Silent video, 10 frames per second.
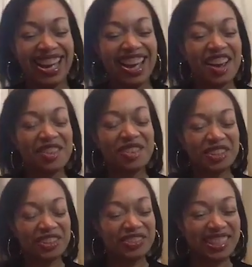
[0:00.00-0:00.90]
I would
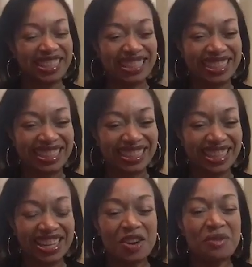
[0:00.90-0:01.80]
agree.
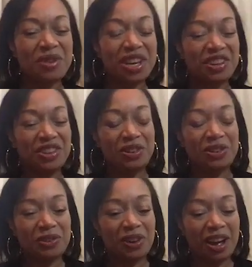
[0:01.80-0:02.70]
When
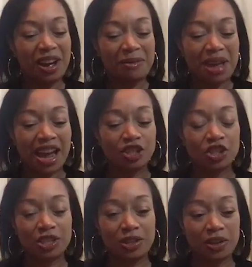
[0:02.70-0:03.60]
you
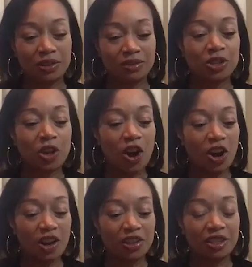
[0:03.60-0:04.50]
actually
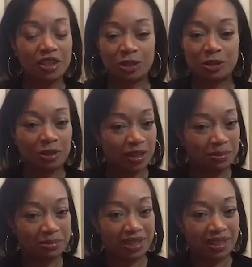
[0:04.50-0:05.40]
saw the
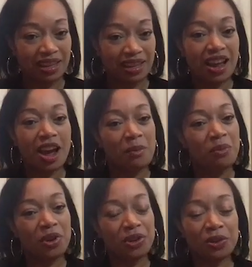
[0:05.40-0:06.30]
script, I'm
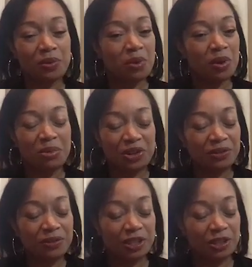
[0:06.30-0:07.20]
wondering what were your
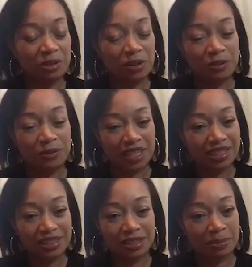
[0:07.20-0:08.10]
visceral
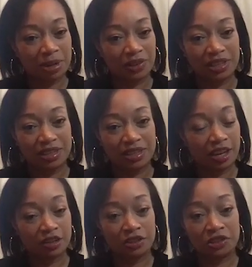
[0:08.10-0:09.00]
feelings about these
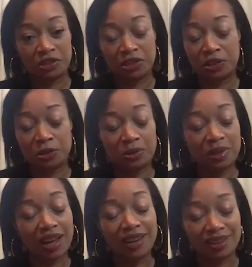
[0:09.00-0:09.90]
characters? Did you
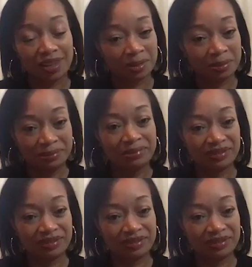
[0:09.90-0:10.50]
like them?